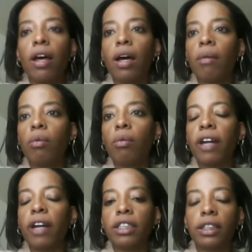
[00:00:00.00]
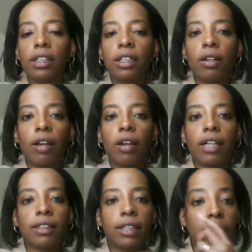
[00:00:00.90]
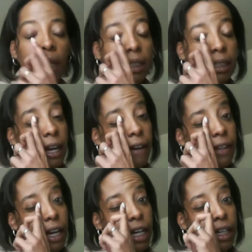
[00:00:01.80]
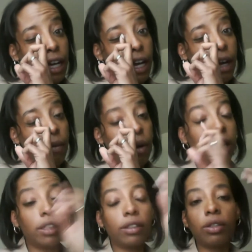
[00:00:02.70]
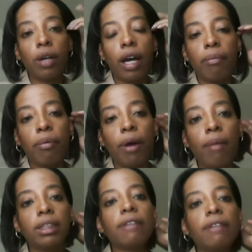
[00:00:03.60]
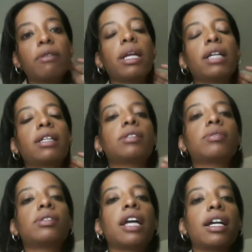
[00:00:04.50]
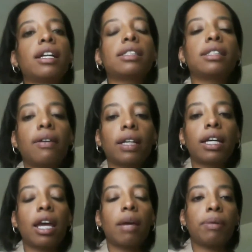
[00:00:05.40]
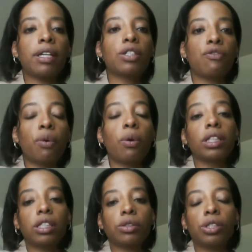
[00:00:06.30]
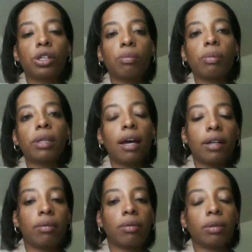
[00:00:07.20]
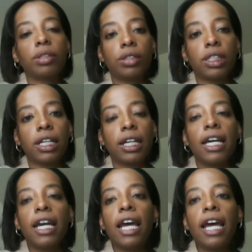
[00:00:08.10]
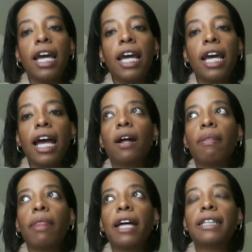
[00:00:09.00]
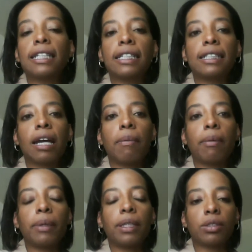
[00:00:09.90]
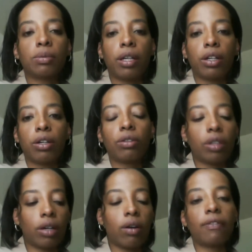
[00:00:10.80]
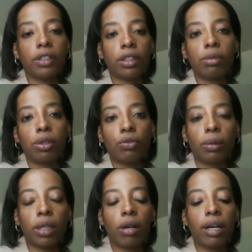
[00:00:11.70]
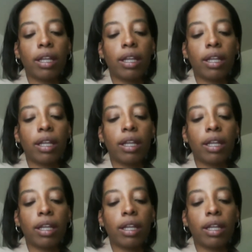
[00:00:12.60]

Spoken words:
we've got just a little less than 10 minutes left, and I wanted to. I promised everybody that this was not necessarily a pitch for Legal Shield, but that we would use it as an example because it's what you're obviously most familiar with.